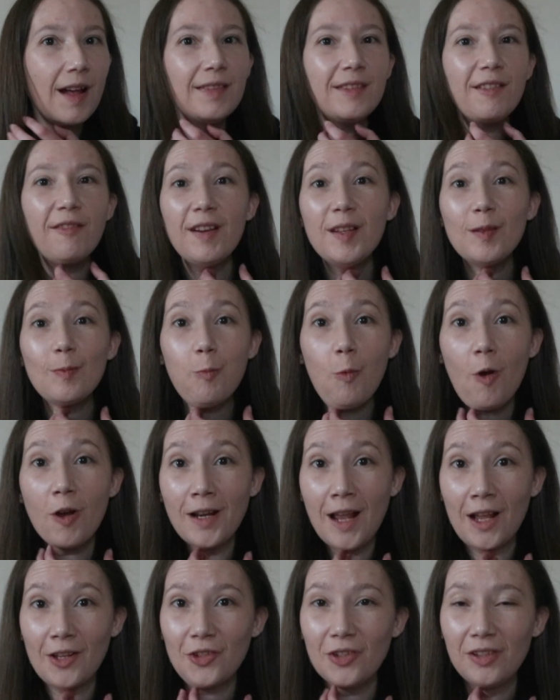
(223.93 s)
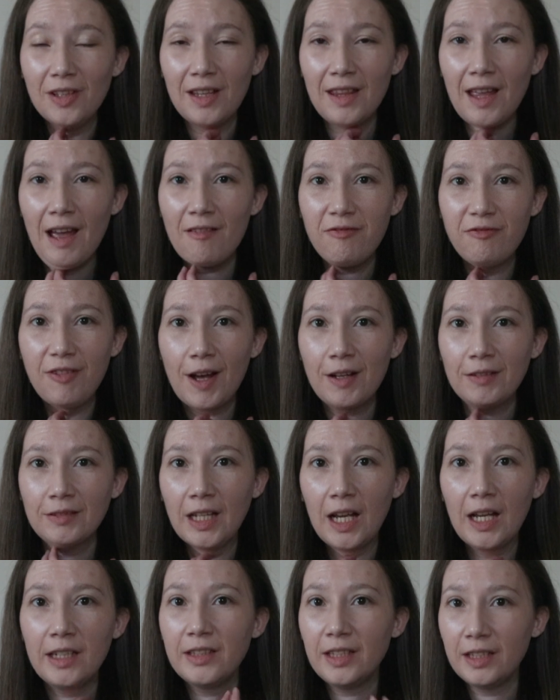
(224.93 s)
there is one actually that I found
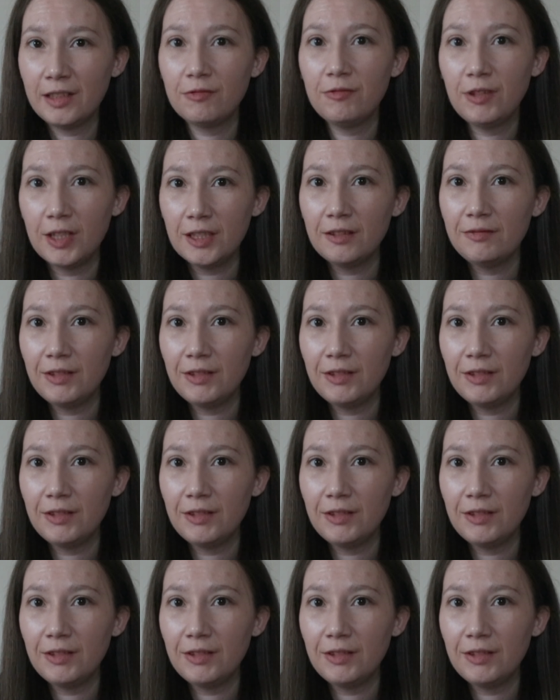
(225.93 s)
that I did really,